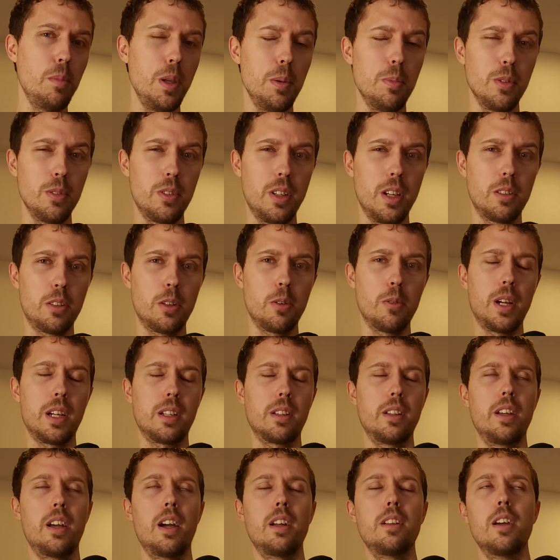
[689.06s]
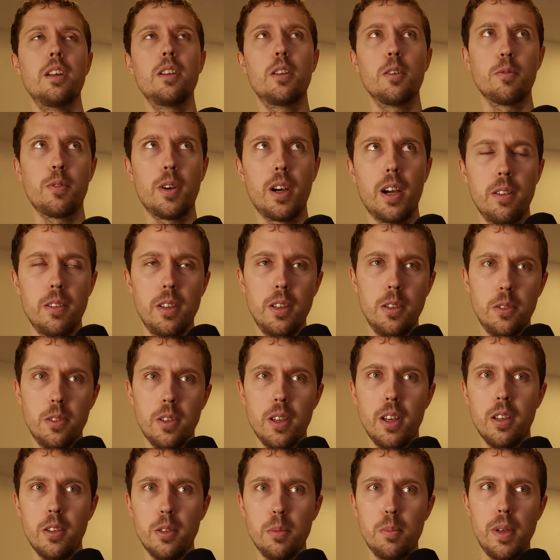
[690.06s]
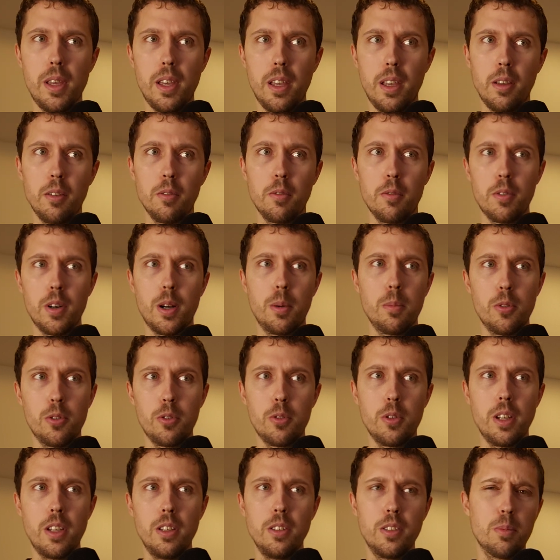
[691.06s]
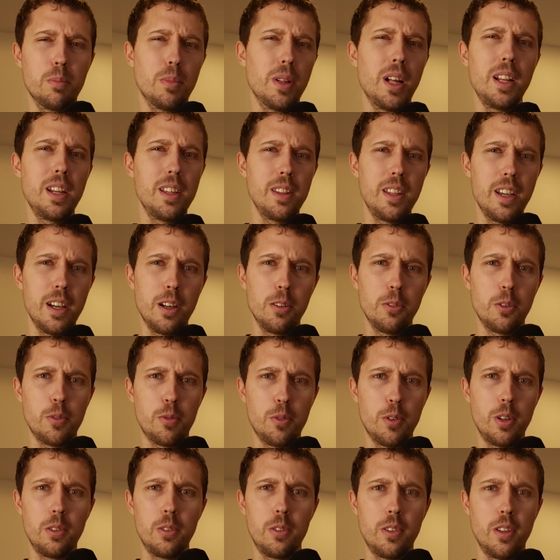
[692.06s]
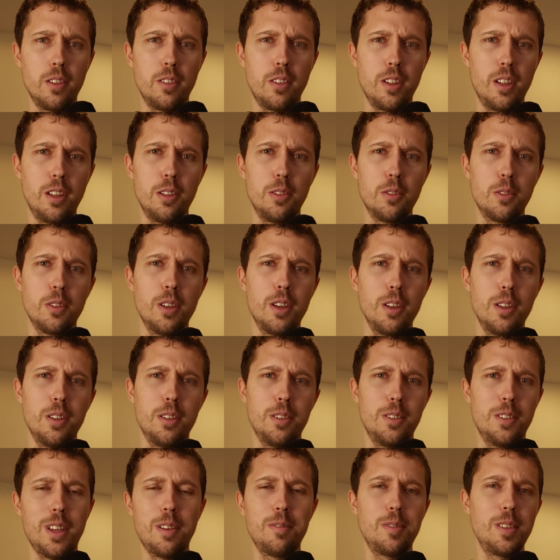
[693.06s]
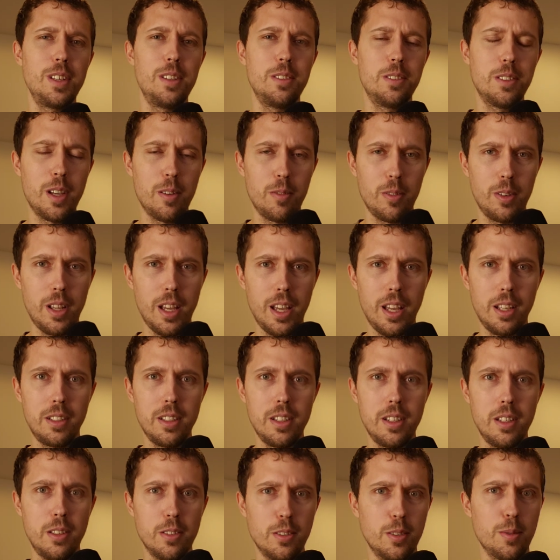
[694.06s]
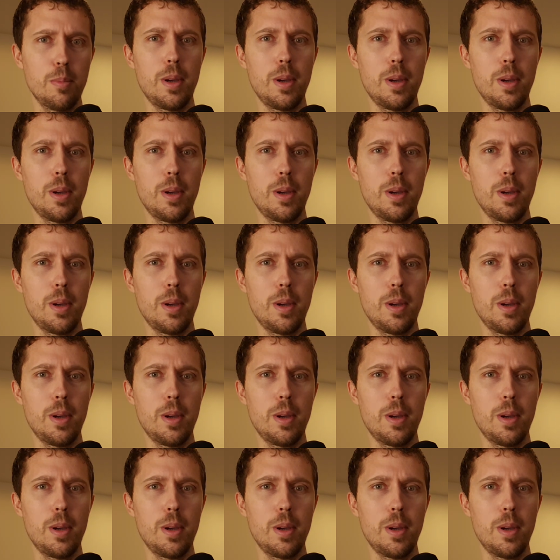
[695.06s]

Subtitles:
some people did correctly identify these as being from trees. Pliny the Elder, for instance, in his 77 AD